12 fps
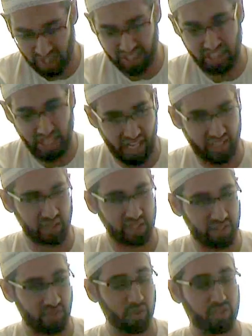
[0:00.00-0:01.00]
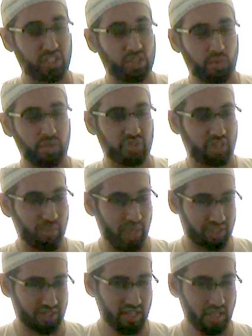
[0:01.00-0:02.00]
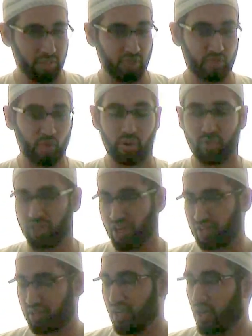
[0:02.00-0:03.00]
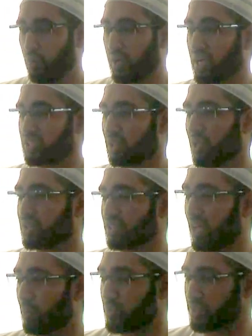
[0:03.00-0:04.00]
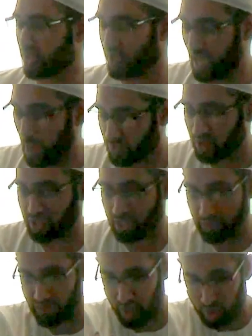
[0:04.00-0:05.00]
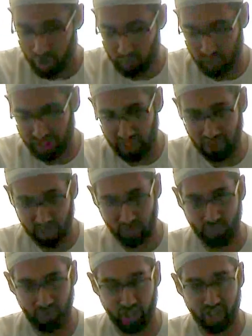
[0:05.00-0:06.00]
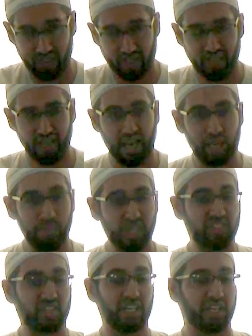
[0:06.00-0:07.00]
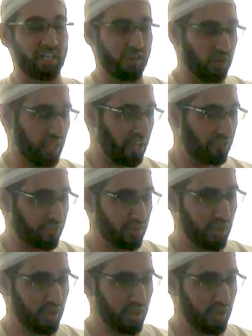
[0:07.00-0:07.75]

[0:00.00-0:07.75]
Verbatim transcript: sayyat, to leave those sins we used to commit before Ramadan. We ask Allah to help us to capture some of the good we did in this Ramadan and maintain it in our life.